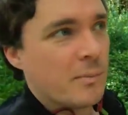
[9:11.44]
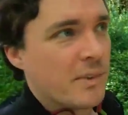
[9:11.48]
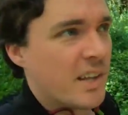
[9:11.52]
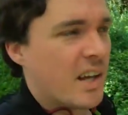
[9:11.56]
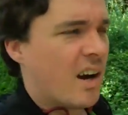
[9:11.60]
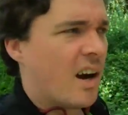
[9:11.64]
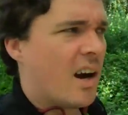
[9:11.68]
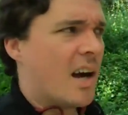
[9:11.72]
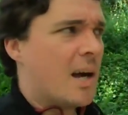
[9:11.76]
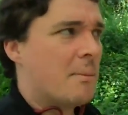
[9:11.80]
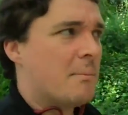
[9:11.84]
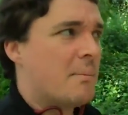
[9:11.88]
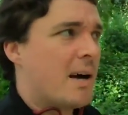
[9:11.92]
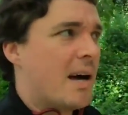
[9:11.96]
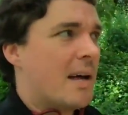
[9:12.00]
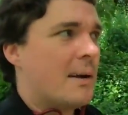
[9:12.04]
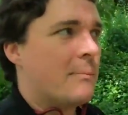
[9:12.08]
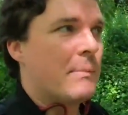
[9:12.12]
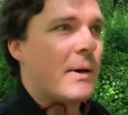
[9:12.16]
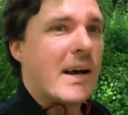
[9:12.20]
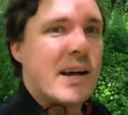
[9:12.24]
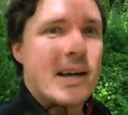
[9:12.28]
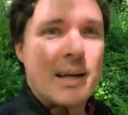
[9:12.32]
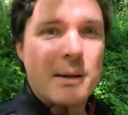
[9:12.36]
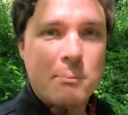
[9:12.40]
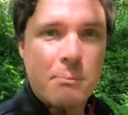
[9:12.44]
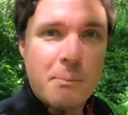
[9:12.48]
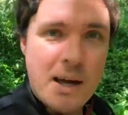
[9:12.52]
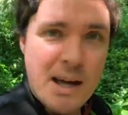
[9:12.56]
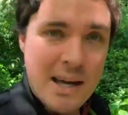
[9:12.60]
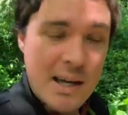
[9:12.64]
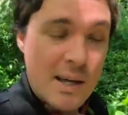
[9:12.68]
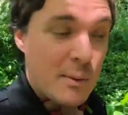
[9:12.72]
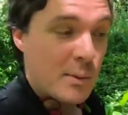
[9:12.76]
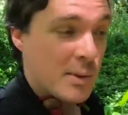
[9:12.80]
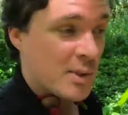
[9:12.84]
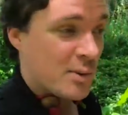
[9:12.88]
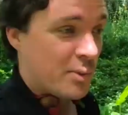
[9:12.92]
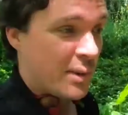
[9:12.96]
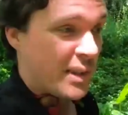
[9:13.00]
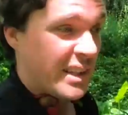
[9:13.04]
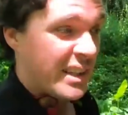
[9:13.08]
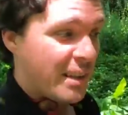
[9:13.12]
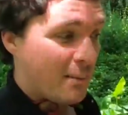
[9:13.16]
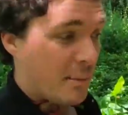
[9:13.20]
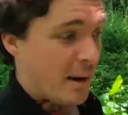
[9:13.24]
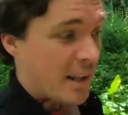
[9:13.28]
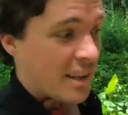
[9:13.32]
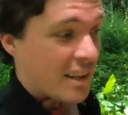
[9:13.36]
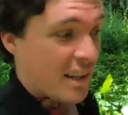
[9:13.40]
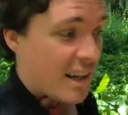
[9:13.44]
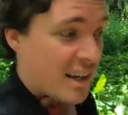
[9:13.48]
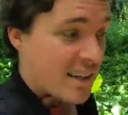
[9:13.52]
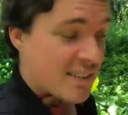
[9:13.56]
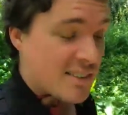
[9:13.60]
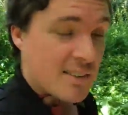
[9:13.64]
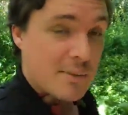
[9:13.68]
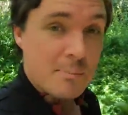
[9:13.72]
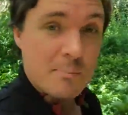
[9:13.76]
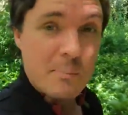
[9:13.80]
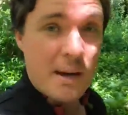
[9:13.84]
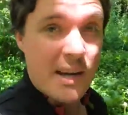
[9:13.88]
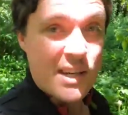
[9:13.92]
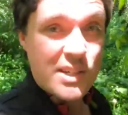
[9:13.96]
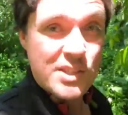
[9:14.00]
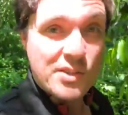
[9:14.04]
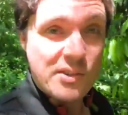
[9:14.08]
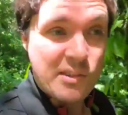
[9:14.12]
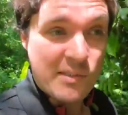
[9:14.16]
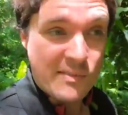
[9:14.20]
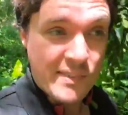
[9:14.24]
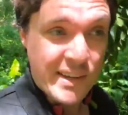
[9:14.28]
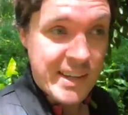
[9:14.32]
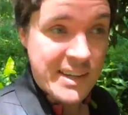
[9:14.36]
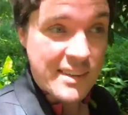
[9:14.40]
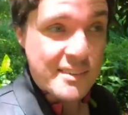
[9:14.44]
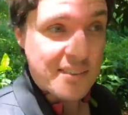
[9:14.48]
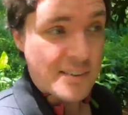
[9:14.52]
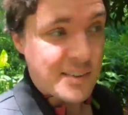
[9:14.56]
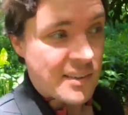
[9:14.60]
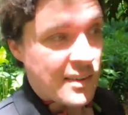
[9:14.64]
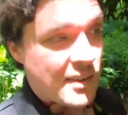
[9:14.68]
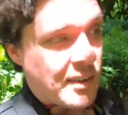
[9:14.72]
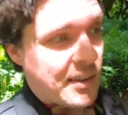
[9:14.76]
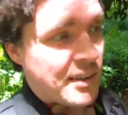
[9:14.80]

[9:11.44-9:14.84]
Ironman back in May was really my last major event.